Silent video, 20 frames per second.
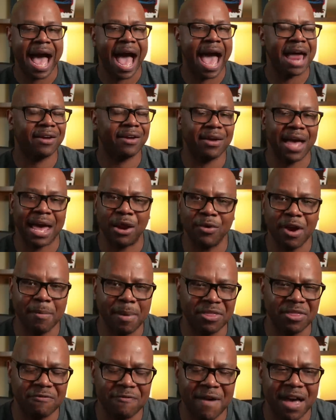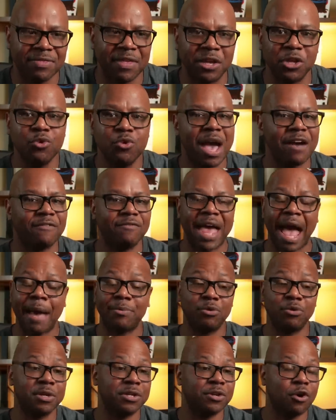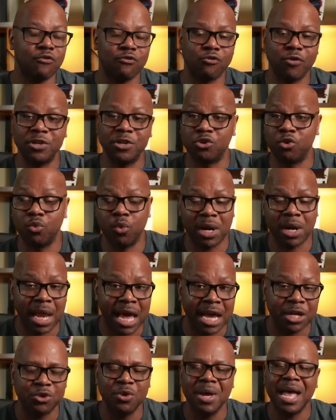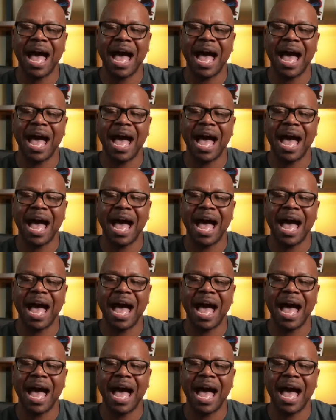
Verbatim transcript: I, I don't care about the fact that you have absolutely no friends, no one likes you.